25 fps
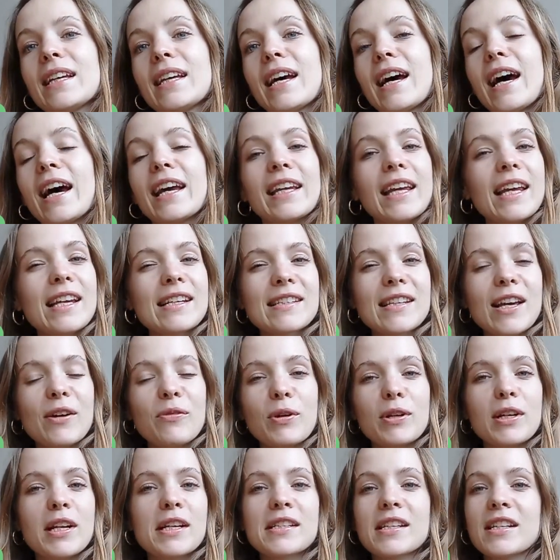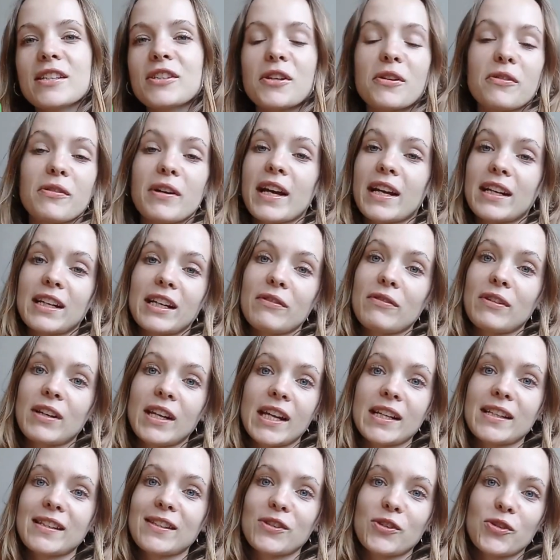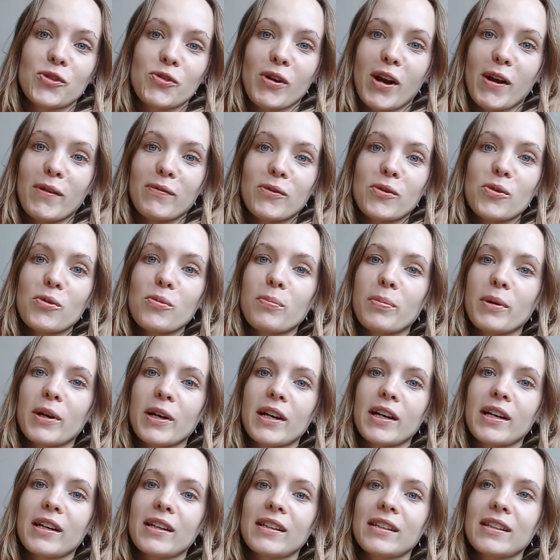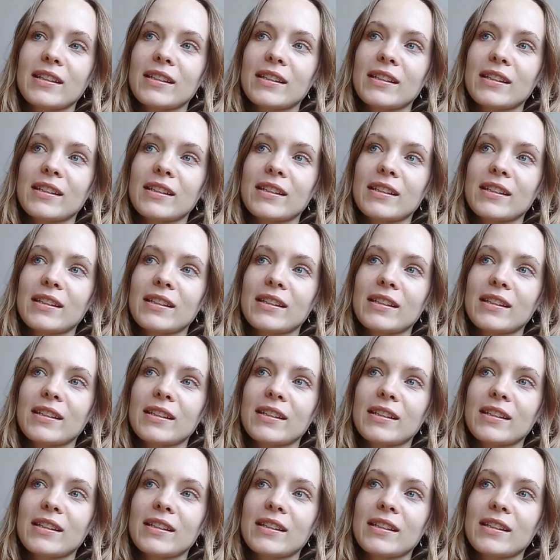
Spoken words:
I guess that one isn't directly related to travel, but